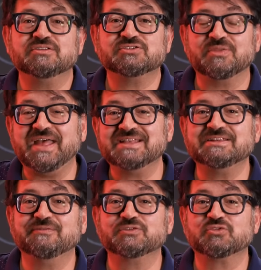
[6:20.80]
So that's a
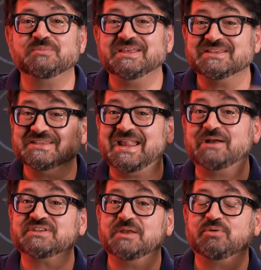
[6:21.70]
difference for me. This is an
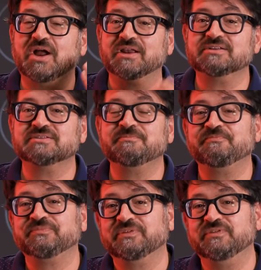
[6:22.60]
outside product.
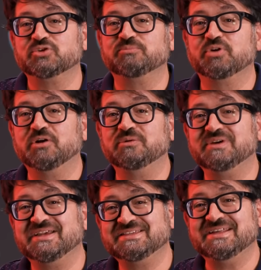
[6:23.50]
Vision Pro
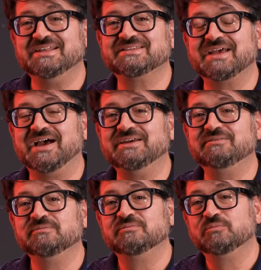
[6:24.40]
is an inside
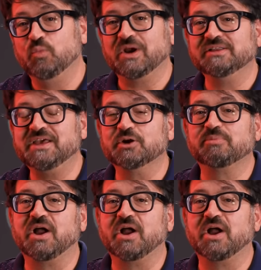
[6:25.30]
wear later